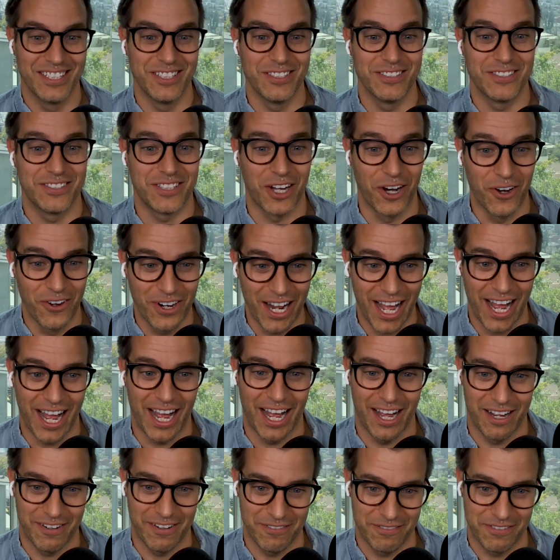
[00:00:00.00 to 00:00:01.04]
who don't
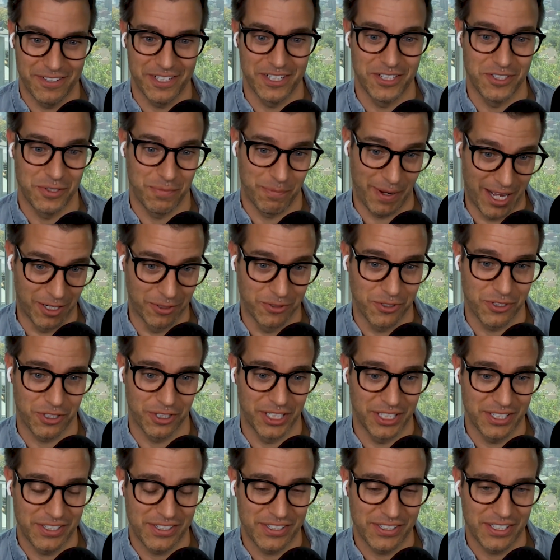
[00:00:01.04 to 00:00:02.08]
have these
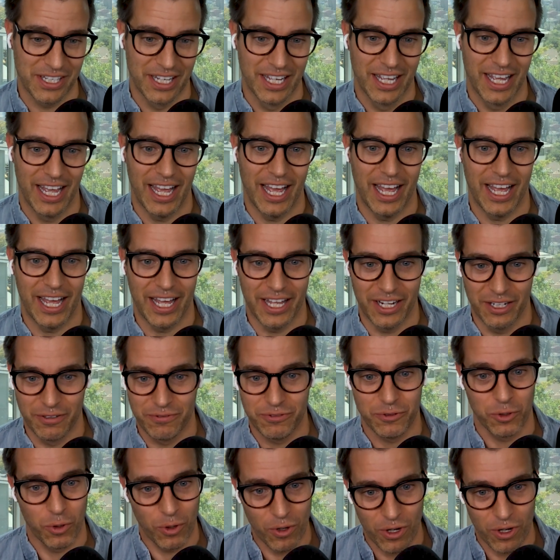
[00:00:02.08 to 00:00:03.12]
boundaries, and
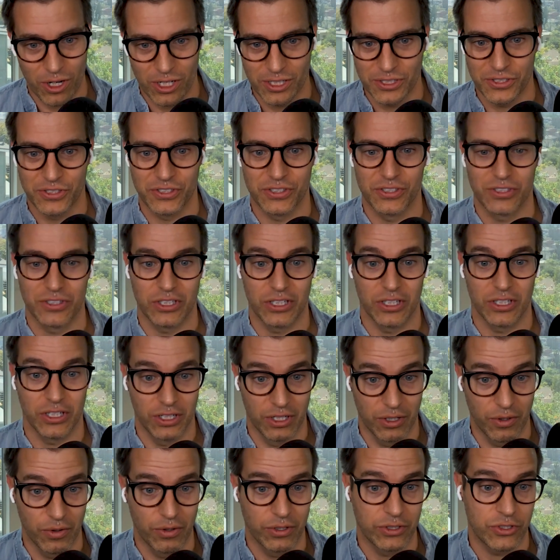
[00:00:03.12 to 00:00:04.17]
of course,
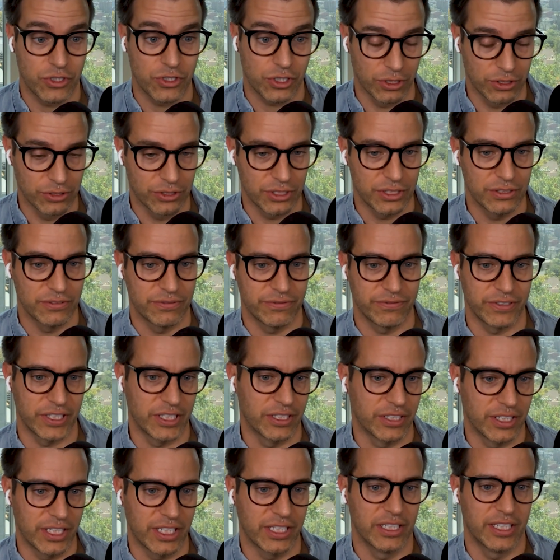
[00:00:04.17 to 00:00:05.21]
you know, children
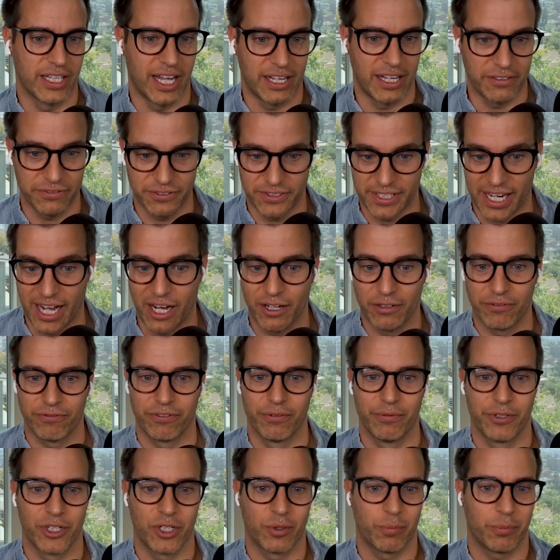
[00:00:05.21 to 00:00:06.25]
feeling left out
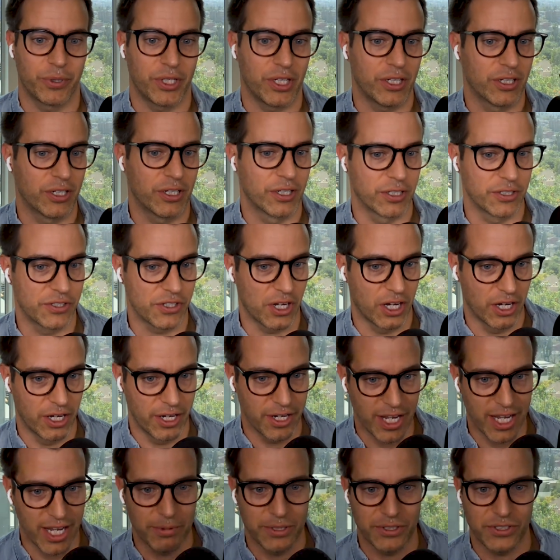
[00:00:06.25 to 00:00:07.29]
from their peers,
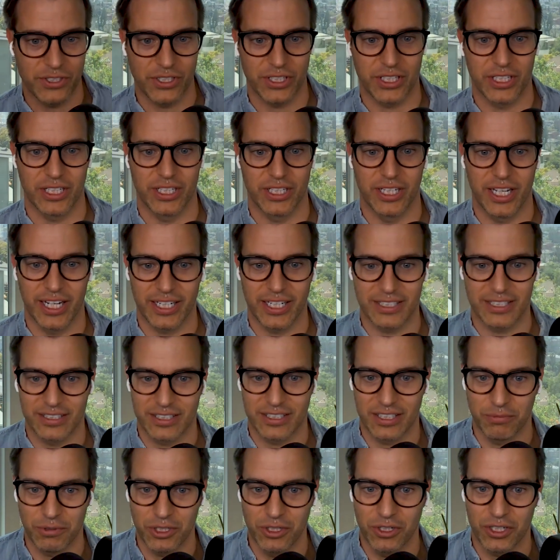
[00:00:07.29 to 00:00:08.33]
unable to connect
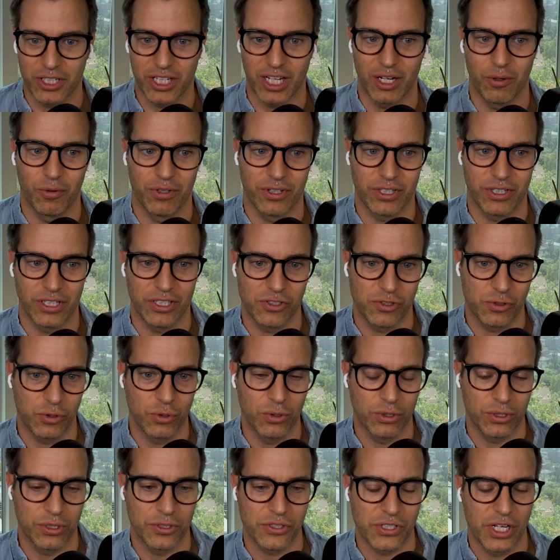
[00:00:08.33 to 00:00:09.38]
and communicate with these
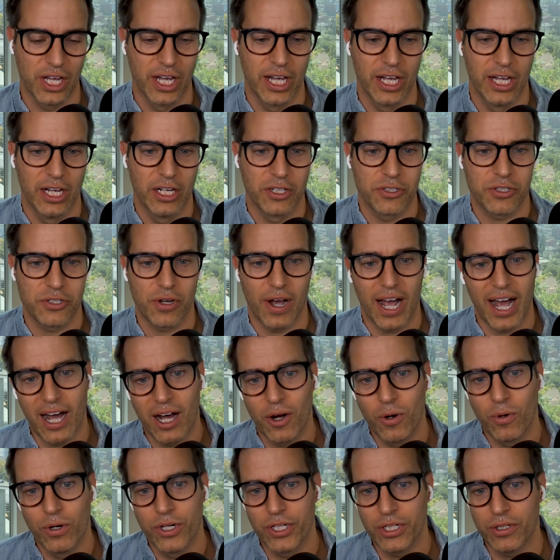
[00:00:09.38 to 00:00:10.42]
tools. So,
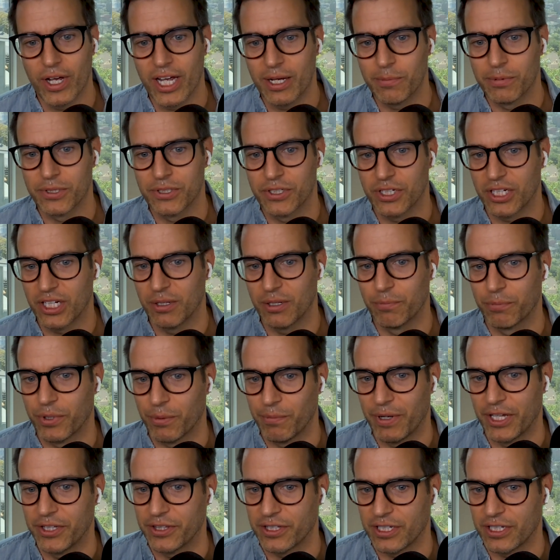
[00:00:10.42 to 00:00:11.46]
how were you able to
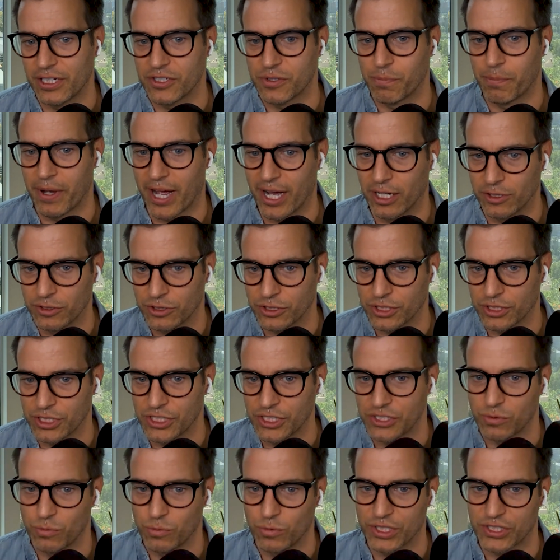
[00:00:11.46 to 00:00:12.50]
implement these
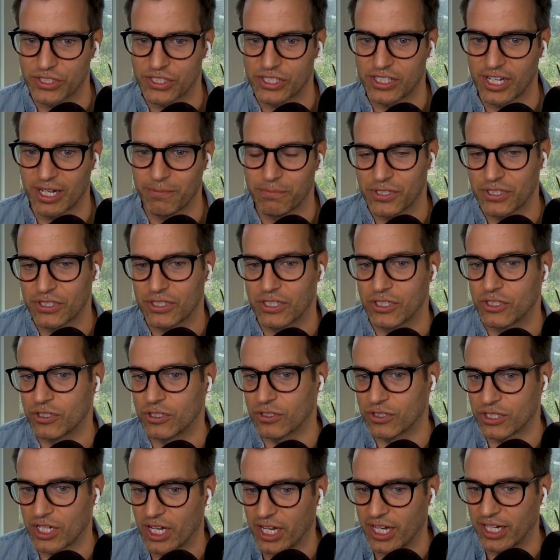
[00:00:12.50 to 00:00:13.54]
boundaries and what steps
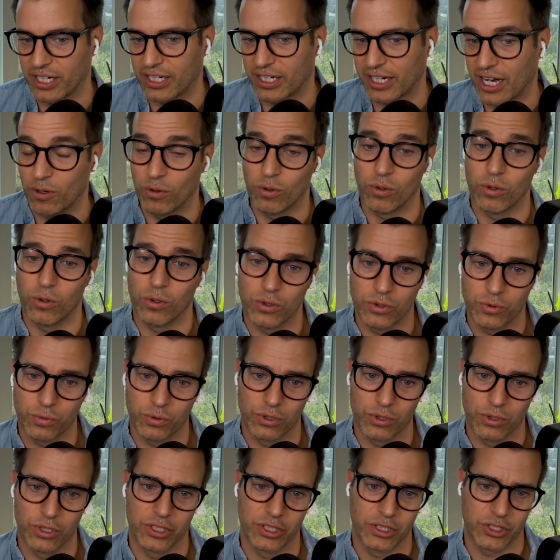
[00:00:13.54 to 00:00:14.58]
did you take? How
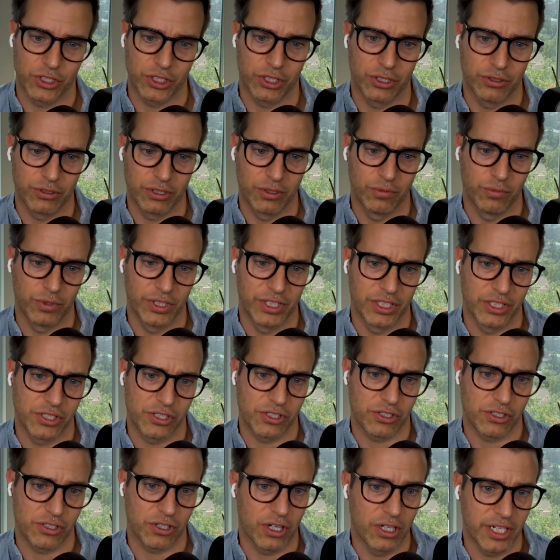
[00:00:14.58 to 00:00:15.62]
old were your children when
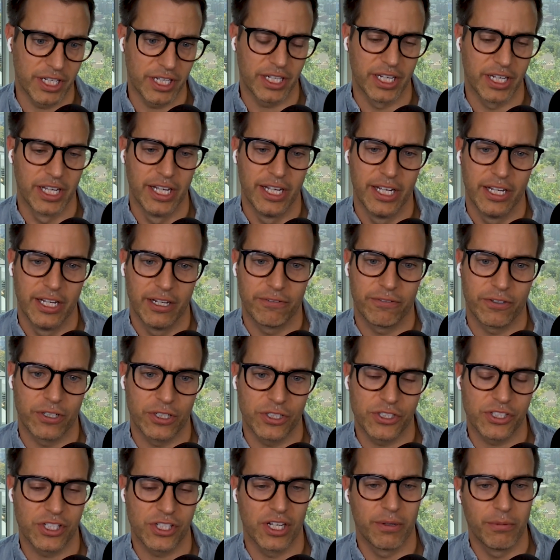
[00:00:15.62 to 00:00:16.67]
this started?
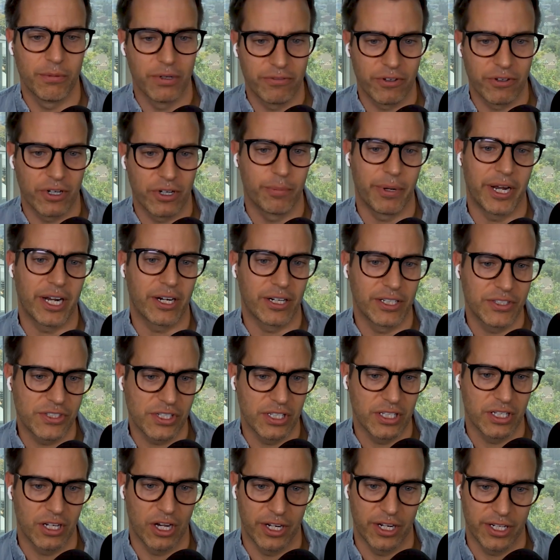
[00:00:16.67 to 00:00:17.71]
For some of our
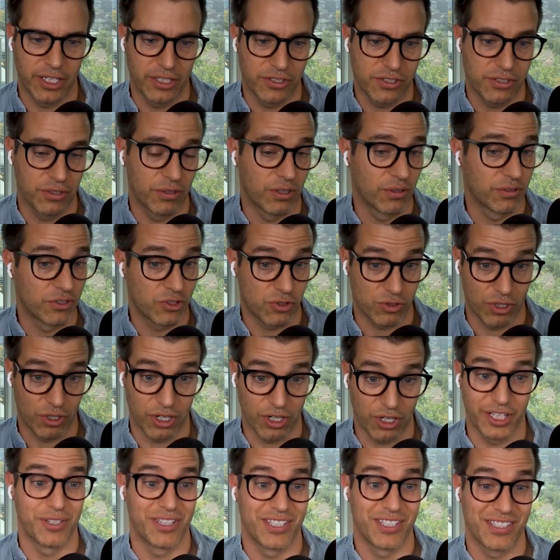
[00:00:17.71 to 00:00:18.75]
parents in the audience who are
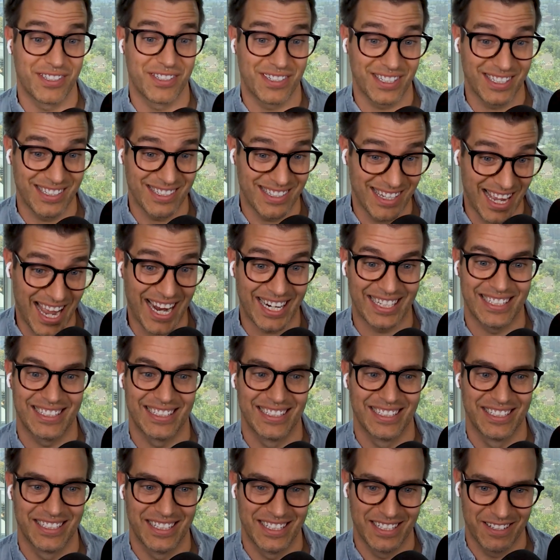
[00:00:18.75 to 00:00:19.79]
struggling with this
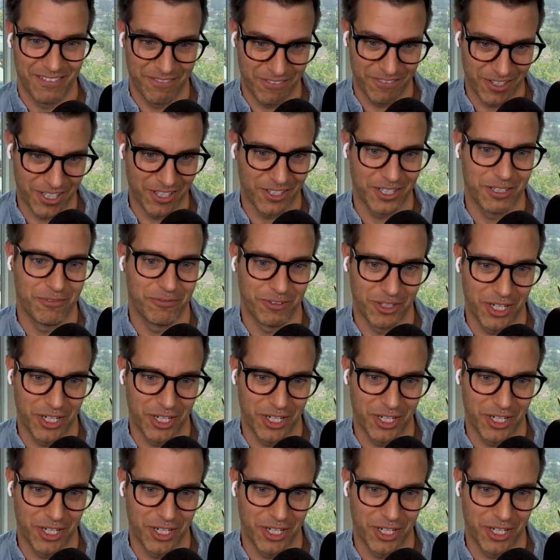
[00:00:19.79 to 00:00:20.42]
exact very